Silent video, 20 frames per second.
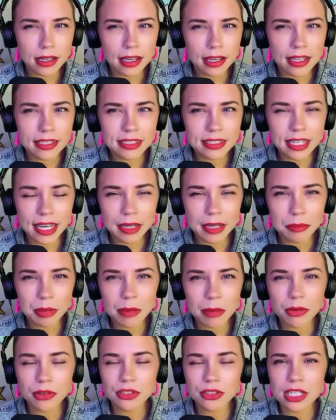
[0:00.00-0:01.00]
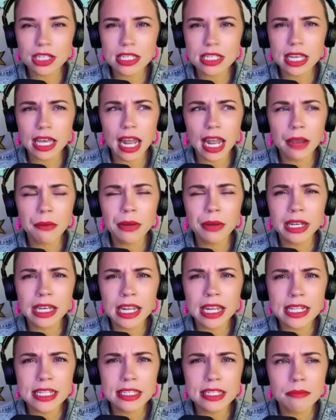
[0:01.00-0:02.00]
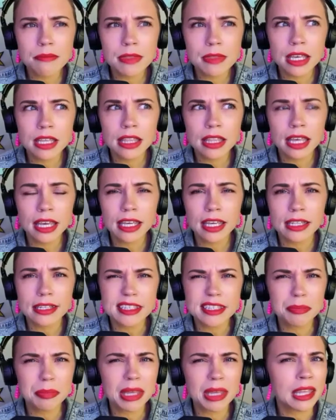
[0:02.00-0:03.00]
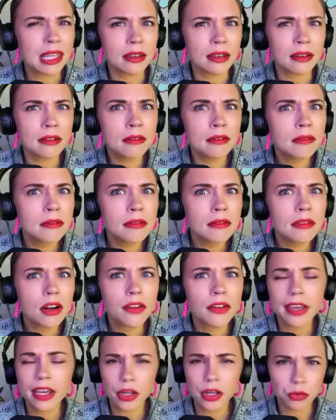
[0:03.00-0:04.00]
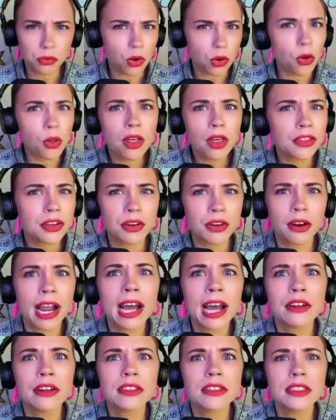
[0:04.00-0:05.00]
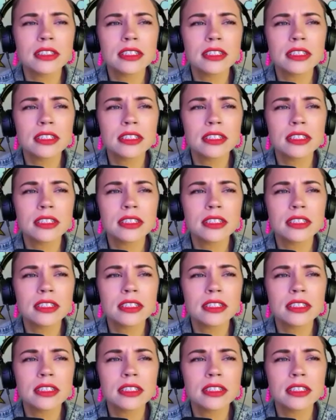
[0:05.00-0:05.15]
it's like people just said, "Hey, we need something that can spin or that can roll on the ground."